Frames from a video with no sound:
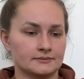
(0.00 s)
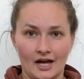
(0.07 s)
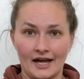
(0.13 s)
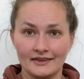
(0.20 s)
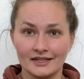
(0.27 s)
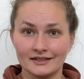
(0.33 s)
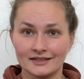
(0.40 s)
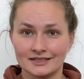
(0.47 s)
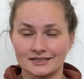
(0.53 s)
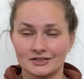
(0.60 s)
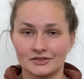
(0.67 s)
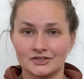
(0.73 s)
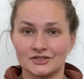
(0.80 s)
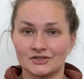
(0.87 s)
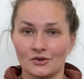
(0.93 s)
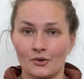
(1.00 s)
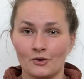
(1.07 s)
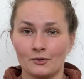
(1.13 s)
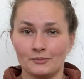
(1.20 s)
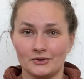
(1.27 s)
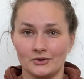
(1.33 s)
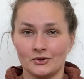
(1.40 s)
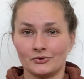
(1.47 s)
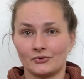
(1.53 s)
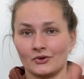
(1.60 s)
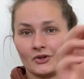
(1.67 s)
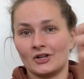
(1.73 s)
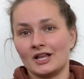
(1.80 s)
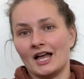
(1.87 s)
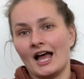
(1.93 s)
I think this looks so
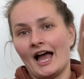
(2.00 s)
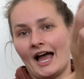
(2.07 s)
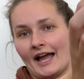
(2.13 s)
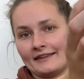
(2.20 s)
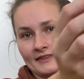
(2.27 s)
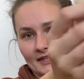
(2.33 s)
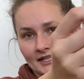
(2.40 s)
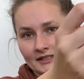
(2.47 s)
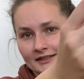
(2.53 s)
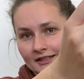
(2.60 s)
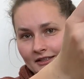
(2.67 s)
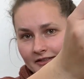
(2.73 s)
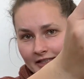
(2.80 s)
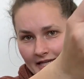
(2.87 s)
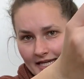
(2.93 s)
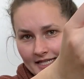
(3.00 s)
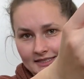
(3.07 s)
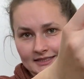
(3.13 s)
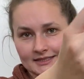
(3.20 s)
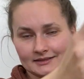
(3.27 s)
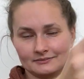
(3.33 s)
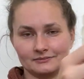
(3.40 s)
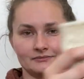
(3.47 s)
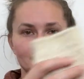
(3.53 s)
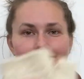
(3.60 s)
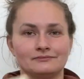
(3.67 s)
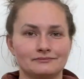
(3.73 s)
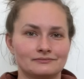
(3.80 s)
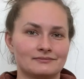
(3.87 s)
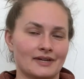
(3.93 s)
beautiful. I think the lace
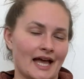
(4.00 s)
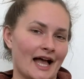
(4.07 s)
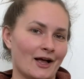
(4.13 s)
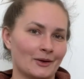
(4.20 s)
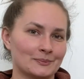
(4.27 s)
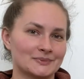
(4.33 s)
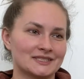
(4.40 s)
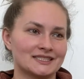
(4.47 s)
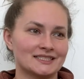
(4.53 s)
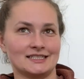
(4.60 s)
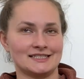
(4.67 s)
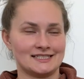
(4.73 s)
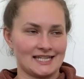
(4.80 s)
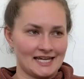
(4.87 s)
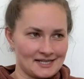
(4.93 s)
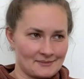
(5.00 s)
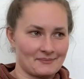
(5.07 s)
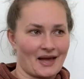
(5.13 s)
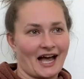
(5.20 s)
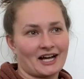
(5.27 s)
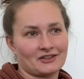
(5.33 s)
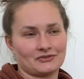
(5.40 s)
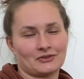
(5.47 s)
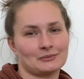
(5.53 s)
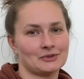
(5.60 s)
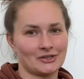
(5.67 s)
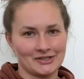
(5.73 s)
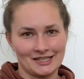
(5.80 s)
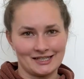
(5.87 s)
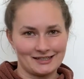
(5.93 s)
helps take it back from
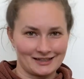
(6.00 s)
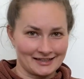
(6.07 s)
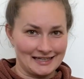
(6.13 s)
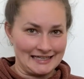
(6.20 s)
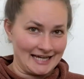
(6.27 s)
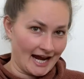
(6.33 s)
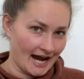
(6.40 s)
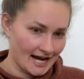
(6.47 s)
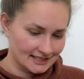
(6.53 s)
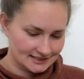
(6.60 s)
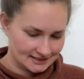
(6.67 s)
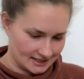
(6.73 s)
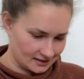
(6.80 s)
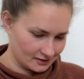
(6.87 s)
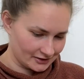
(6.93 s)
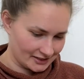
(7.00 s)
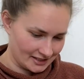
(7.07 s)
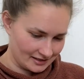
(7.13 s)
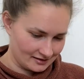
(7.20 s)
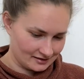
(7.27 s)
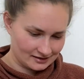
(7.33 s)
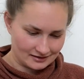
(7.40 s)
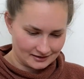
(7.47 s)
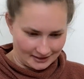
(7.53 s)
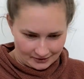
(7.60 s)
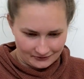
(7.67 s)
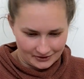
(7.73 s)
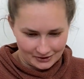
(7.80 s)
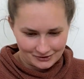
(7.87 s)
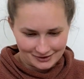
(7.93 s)
looking like a cast and looking like
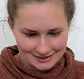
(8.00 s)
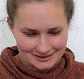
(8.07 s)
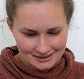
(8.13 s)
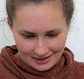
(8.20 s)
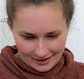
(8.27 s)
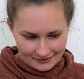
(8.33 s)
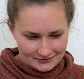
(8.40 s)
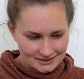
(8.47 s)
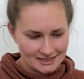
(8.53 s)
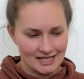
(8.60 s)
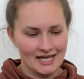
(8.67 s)
fingerless gloves.